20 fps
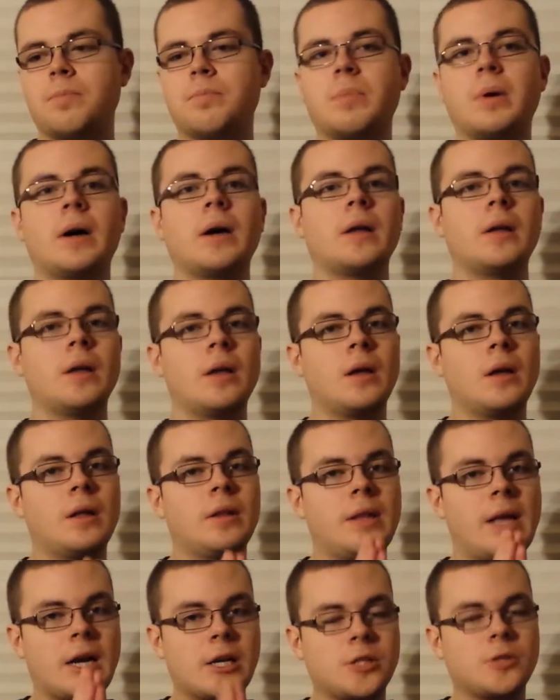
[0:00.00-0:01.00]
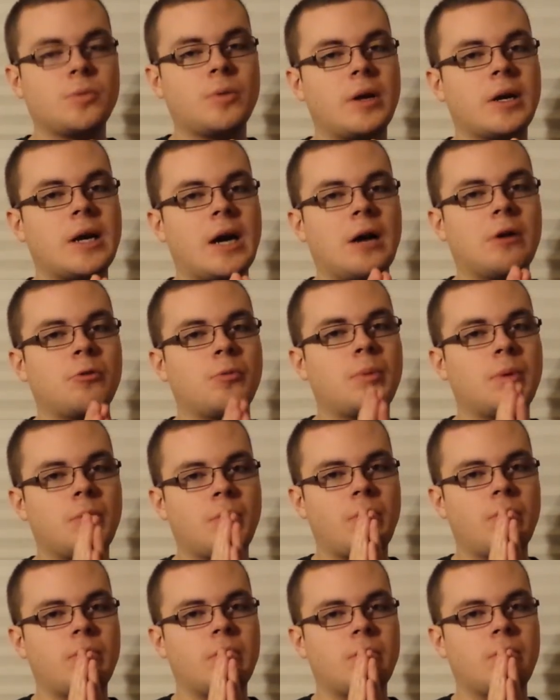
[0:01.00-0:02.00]
But next week I will be
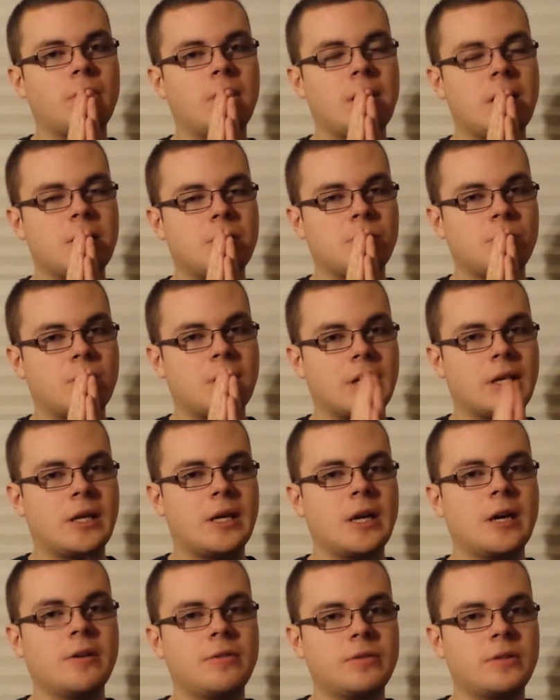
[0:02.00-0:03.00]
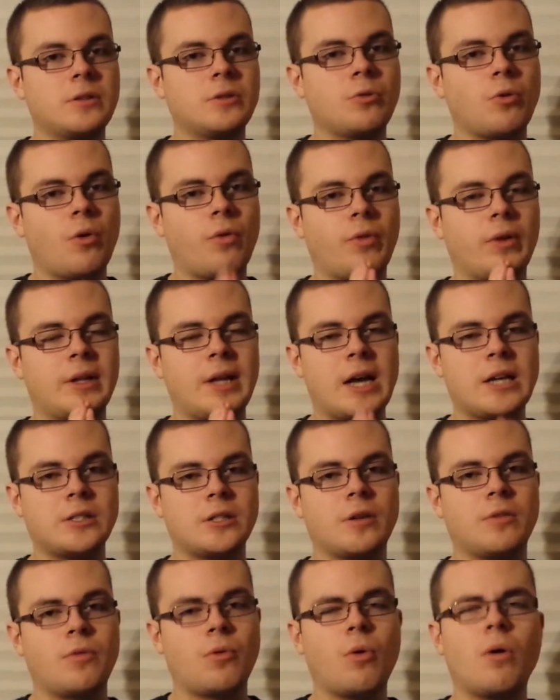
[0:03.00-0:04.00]
reviewing either The Gift or
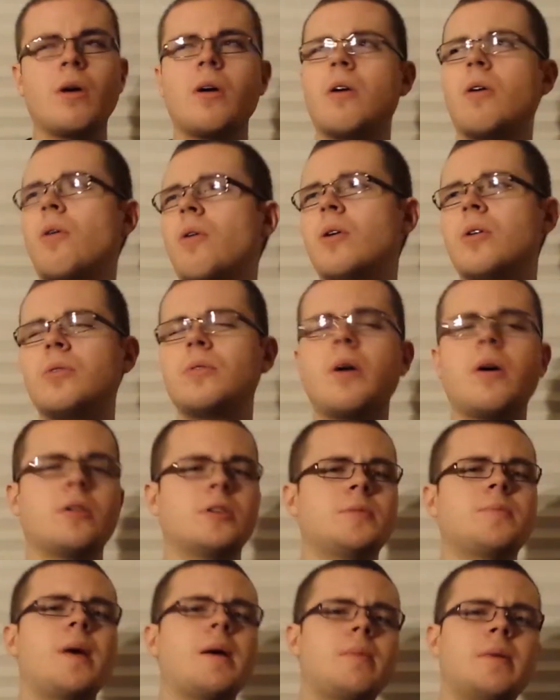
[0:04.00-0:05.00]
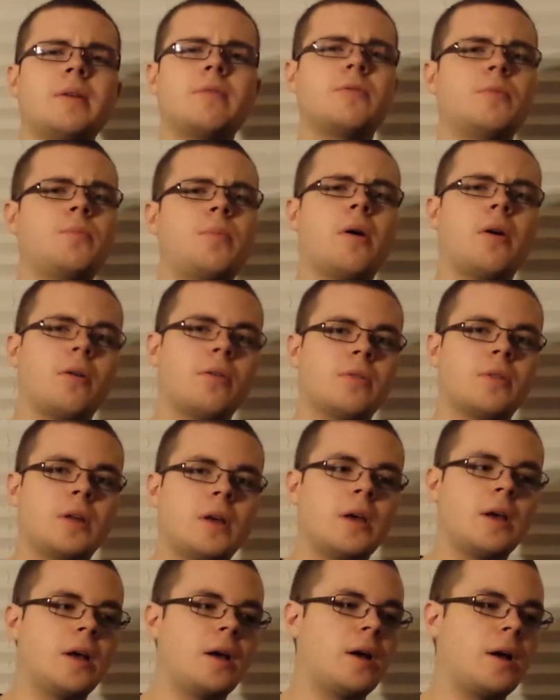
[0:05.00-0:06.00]
Fantastic Four, or who knows, maybe even both.
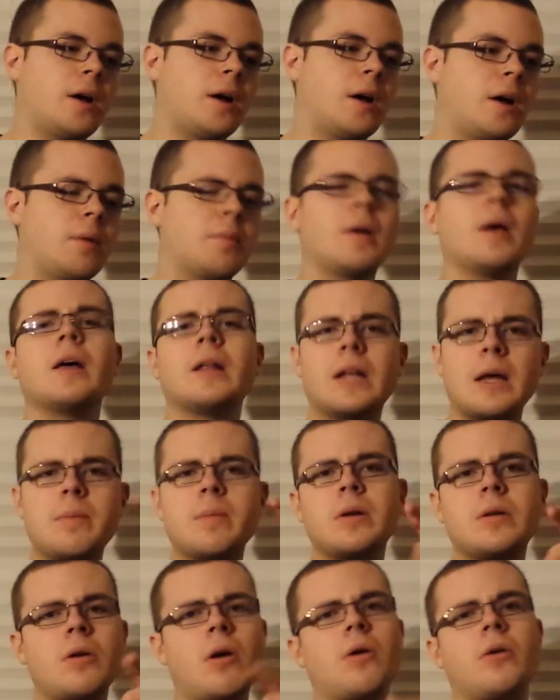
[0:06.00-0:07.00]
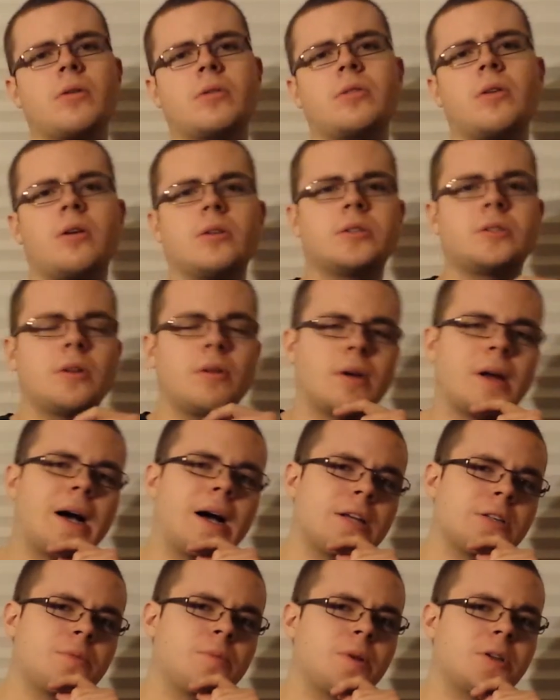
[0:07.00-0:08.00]
Let me know your thoughts, though,
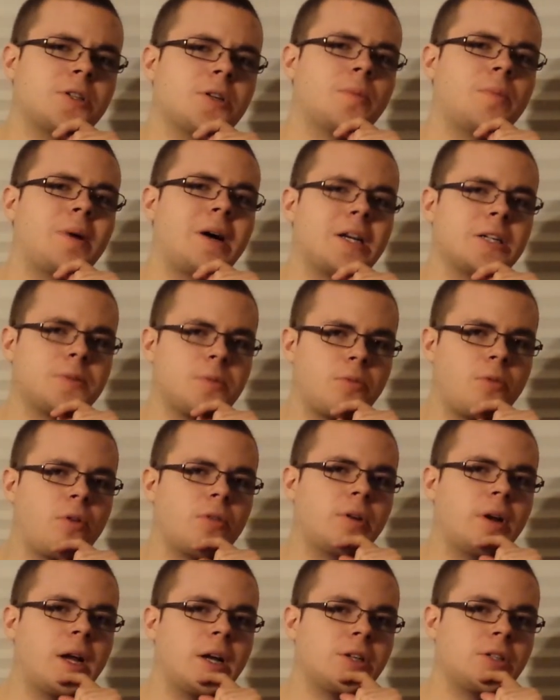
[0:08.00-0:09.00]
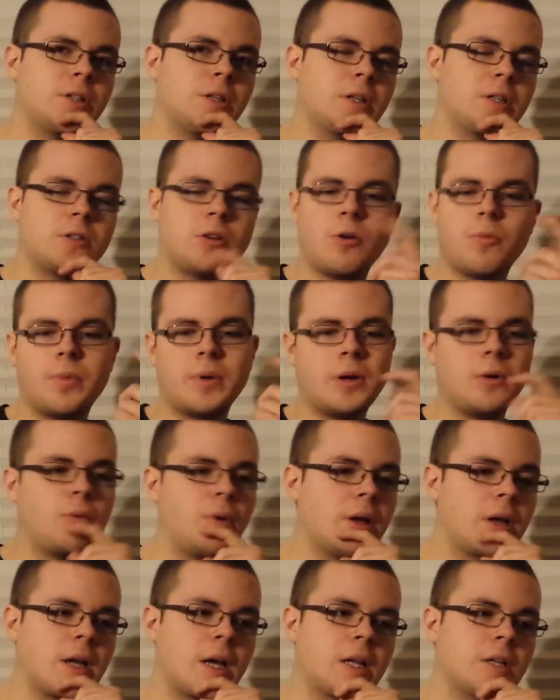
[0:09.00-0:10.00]
guys. Mission Impossible: Rogue Nation. It's opening
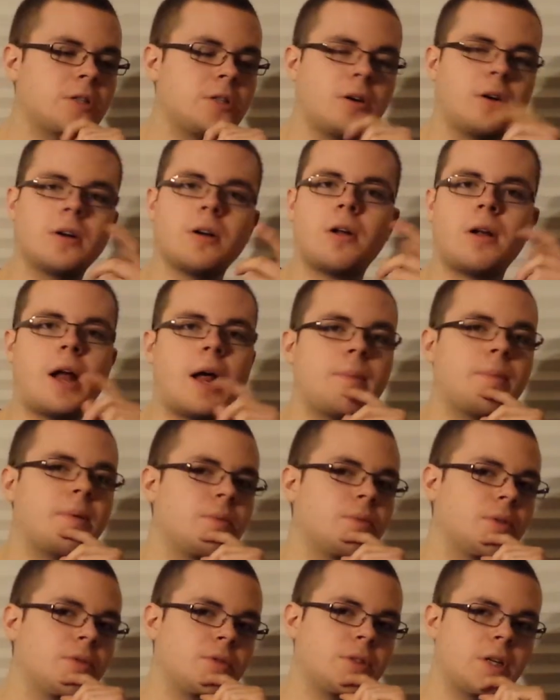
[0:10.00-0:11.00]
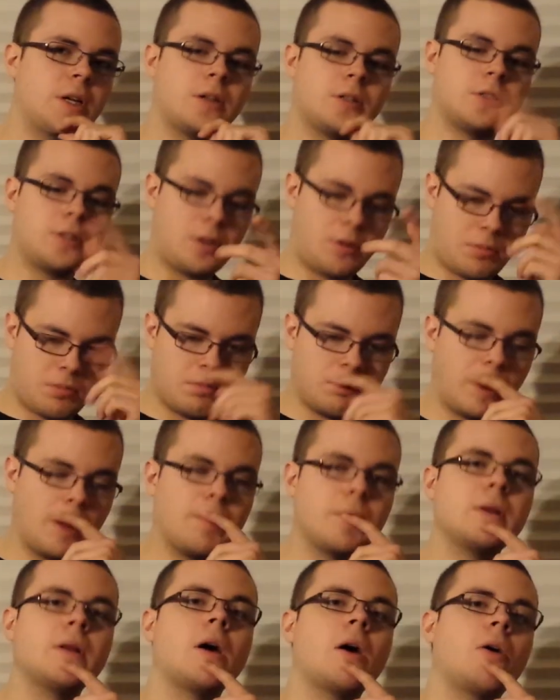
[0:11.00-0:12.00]
weekend, so I know a lot of people have seen it, so let
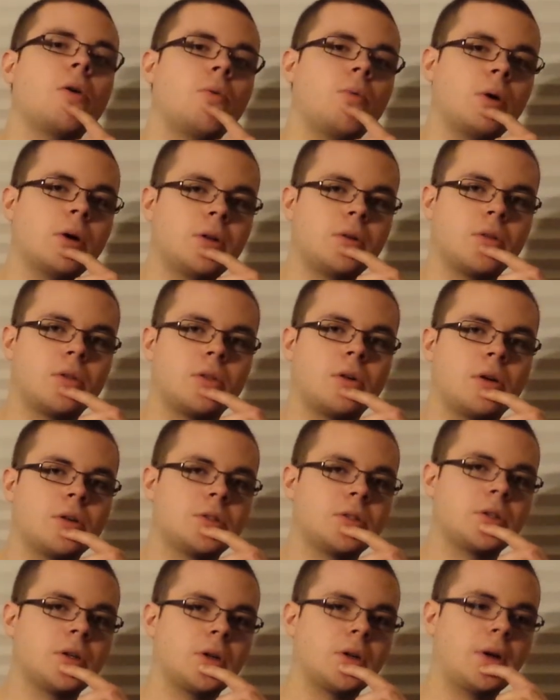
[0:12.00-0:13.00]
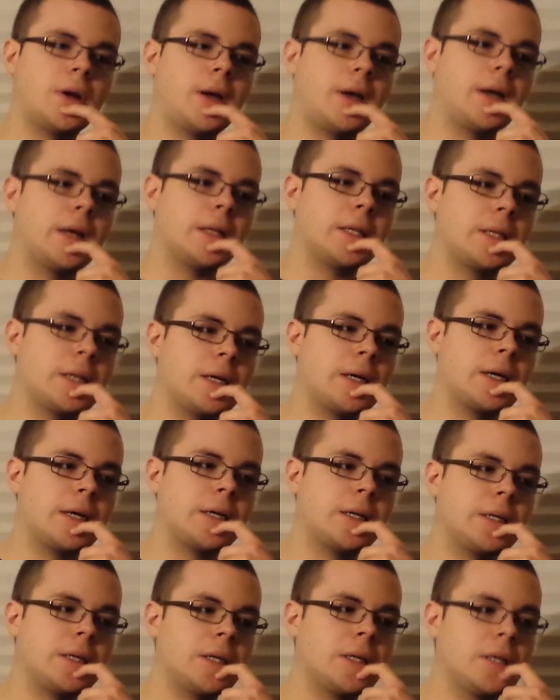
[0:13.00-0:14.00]
me know what your thoughts are. And